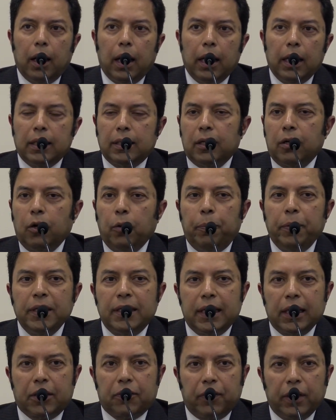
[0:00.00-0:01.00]
it is an open
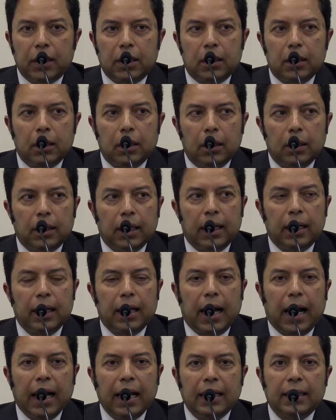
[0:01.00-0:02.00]
secret that
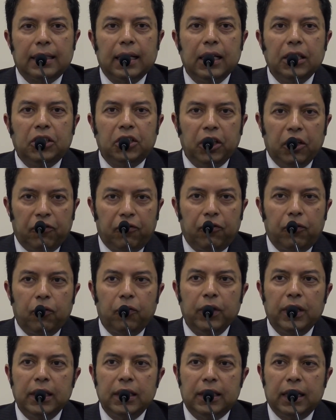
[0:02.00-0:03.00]
ISI chief
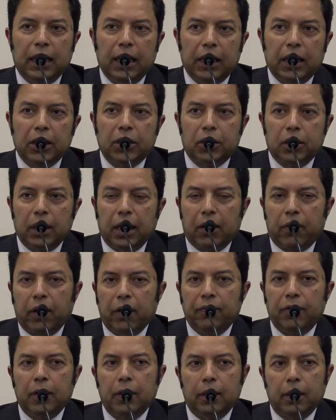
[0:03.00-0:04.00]
with his delegation
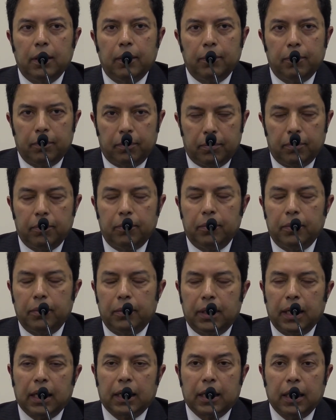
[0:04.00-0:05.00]
arrived in
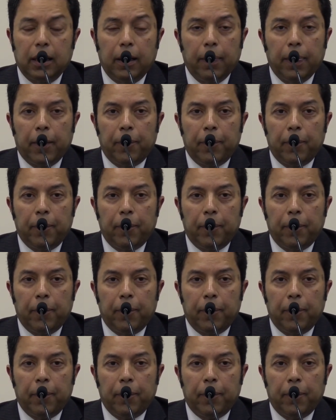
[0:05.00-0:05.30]
Dhaka.